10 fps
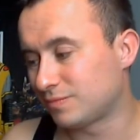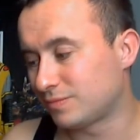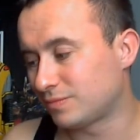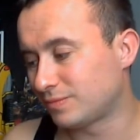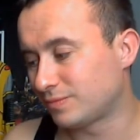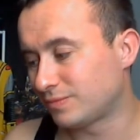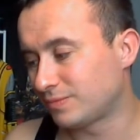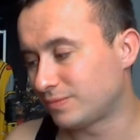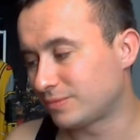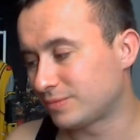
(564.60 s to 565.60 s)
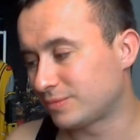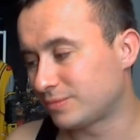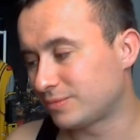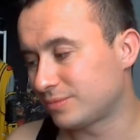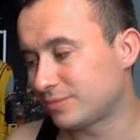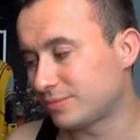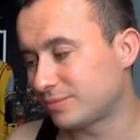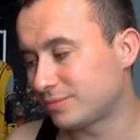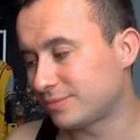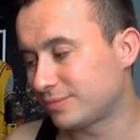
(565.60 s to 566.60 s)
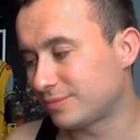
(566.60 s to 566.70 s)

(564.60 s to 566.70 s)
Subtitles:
(no one is talking)